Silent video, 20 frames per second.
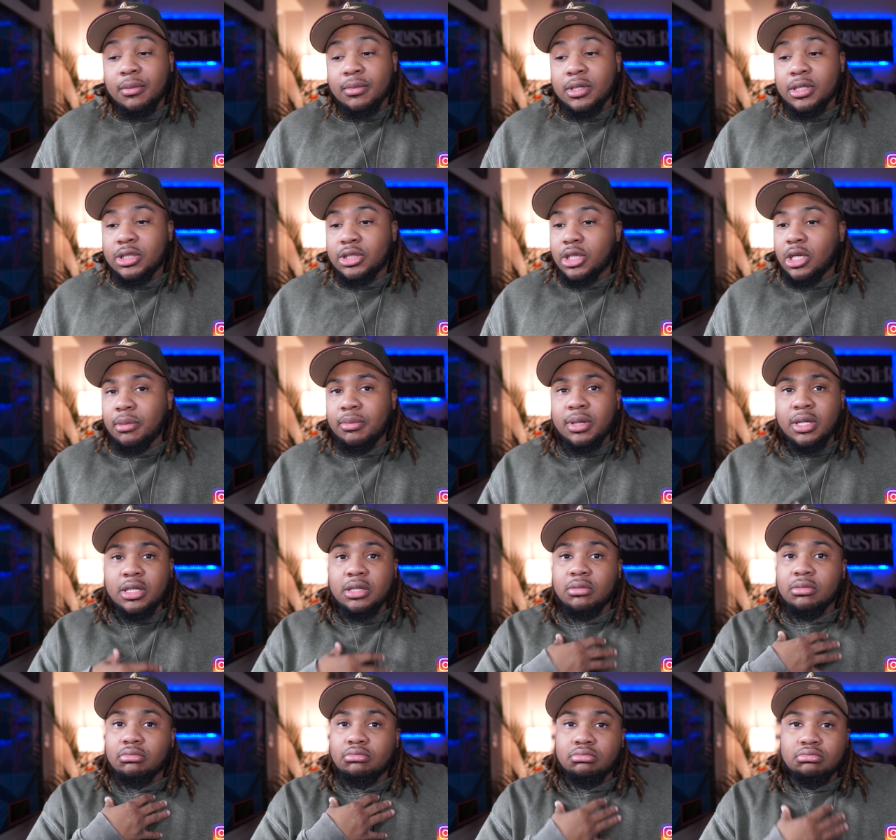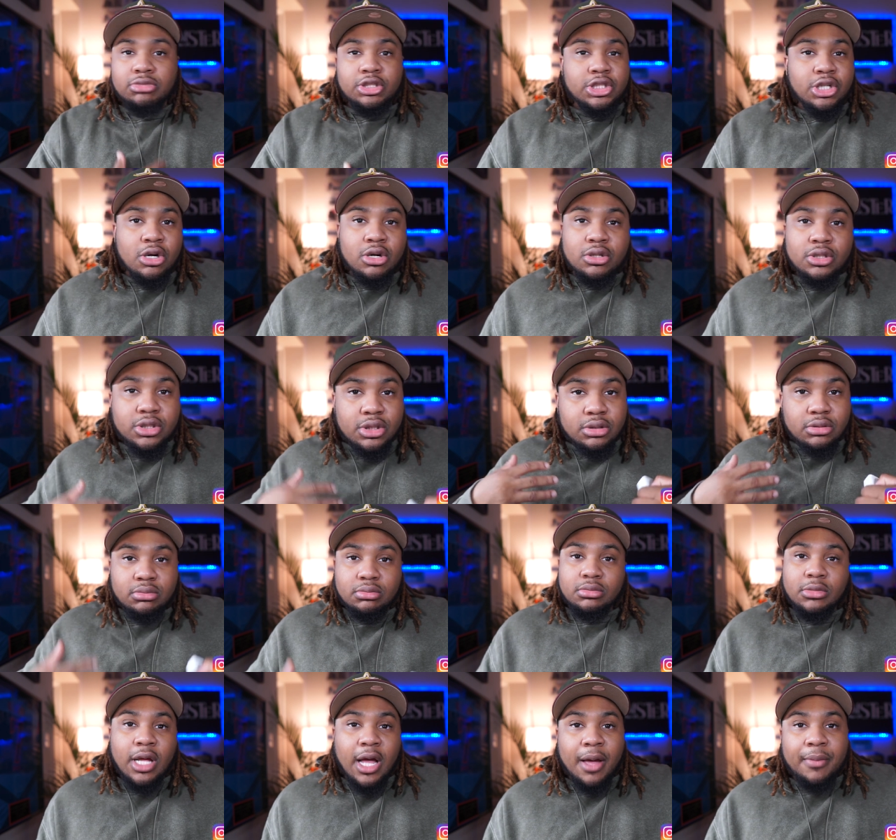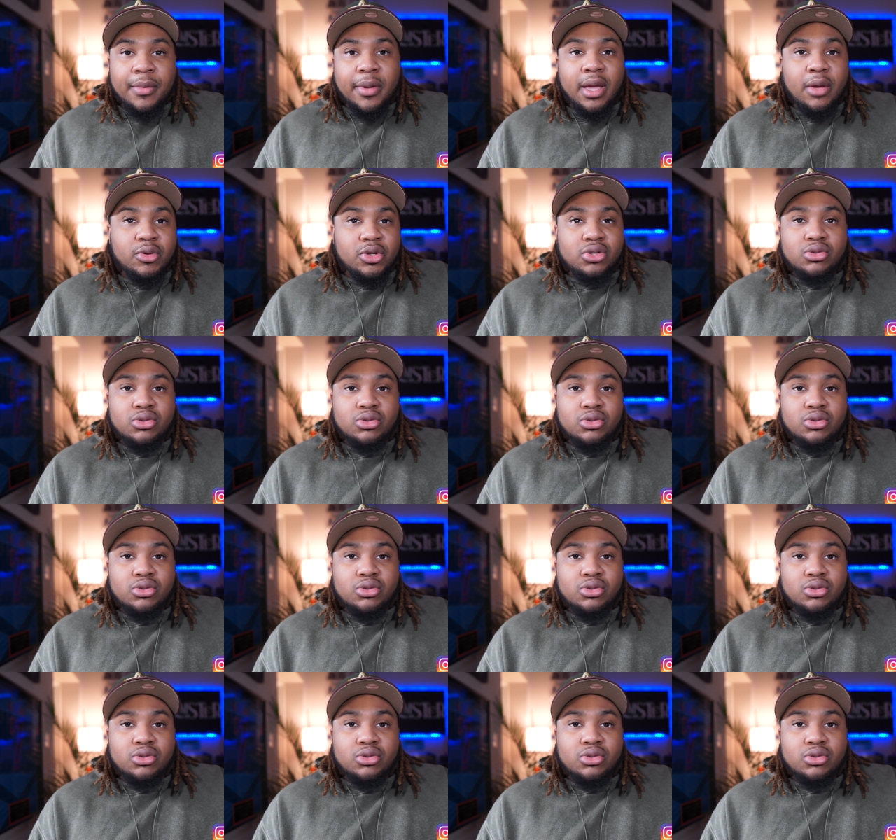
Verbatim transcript: It's gonna be shirts. Maybe